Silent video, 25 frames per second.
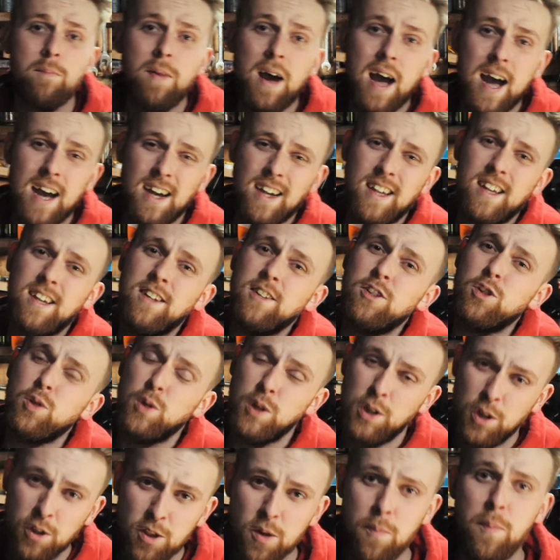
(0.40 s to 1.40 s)
back to
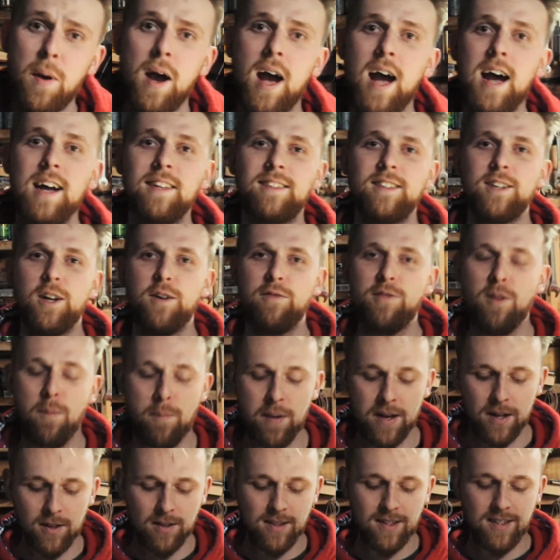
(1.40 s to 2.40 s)
another part of the
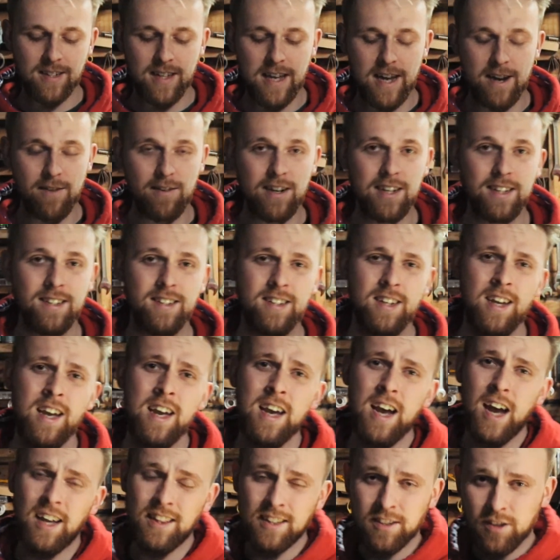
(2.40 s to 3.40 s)
build series,
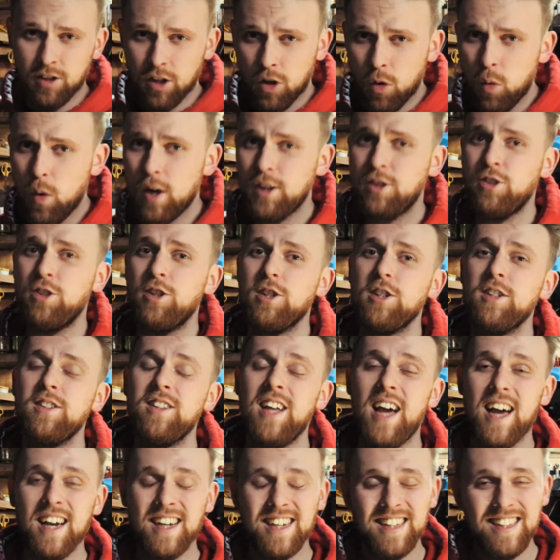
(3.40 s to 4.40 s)
and there's a question
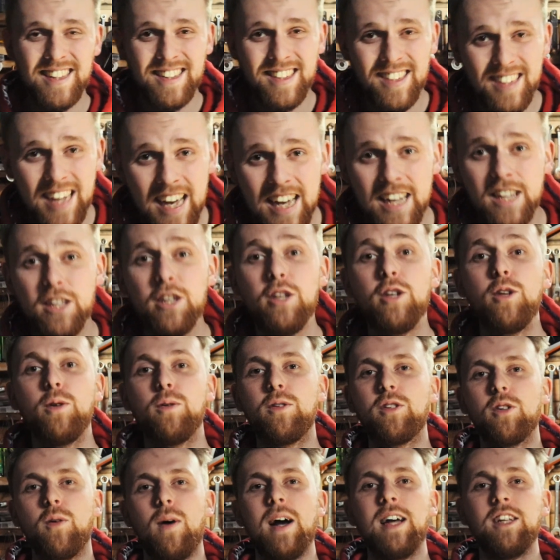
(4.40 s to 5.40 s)
that I continue
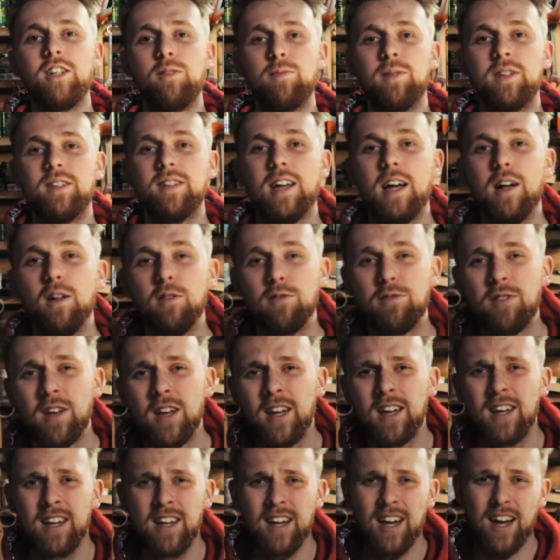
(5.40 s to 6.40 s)
to ask myself,
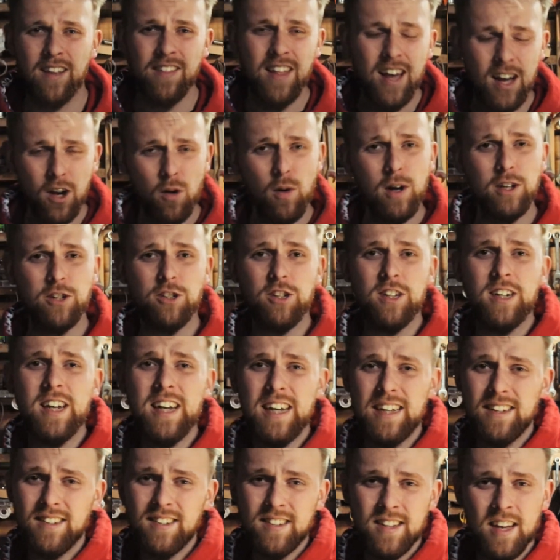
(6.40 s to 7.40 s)
and that question
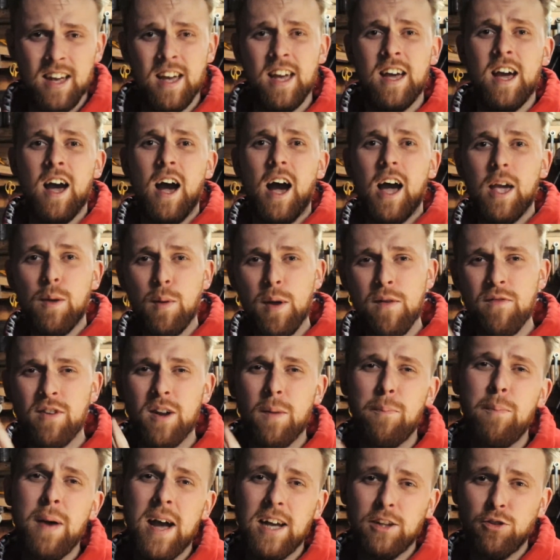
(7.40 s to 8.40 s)
is, are you even
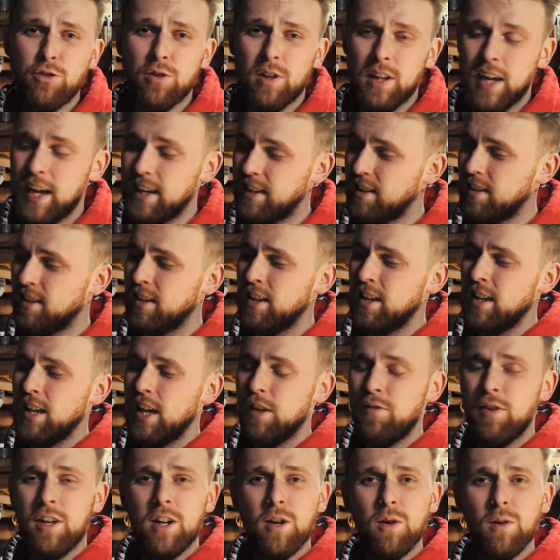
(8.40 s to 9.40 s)
a petrolhead
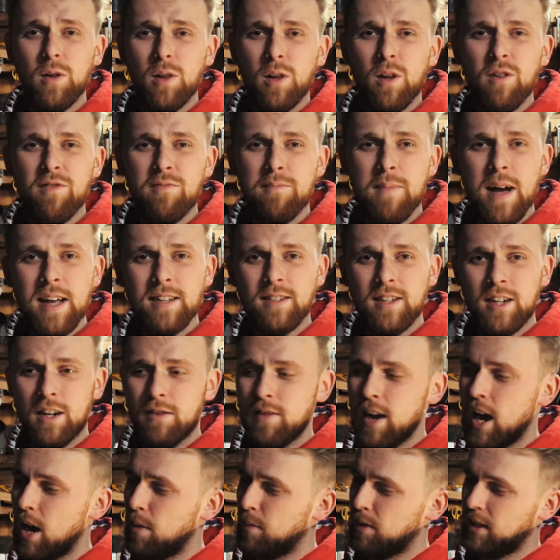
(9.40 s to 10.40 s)
if you don't love messing
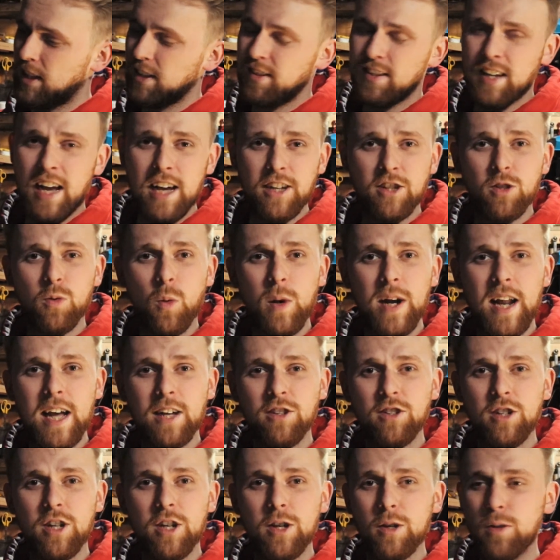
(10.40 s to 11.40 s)
around with a set of twin
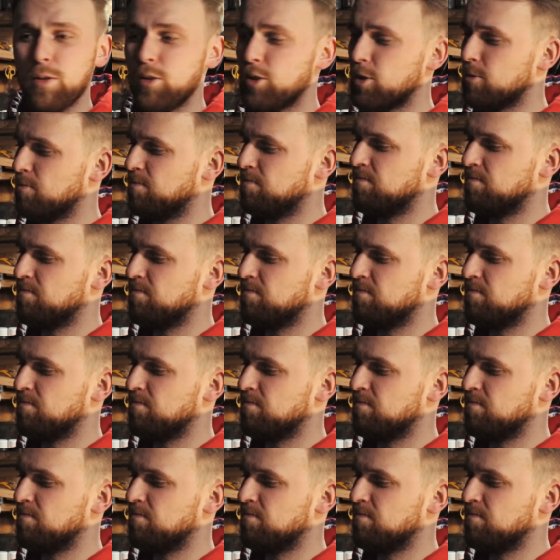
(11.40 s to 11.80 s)
SUs?